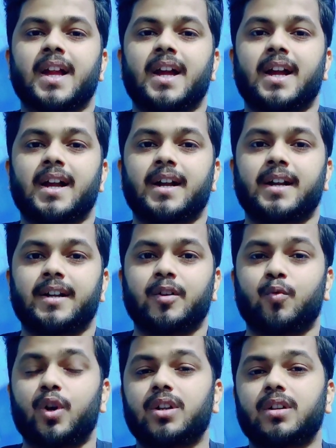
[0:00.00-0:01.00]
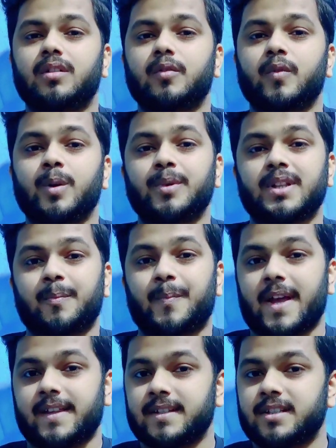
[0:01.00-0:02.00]
And what will be the
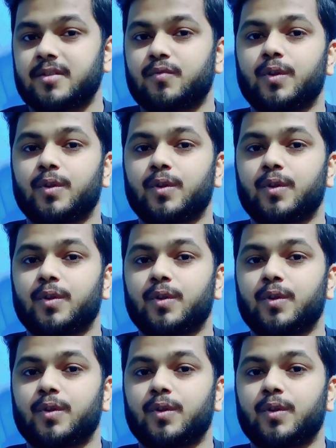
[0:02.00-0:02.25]
passages,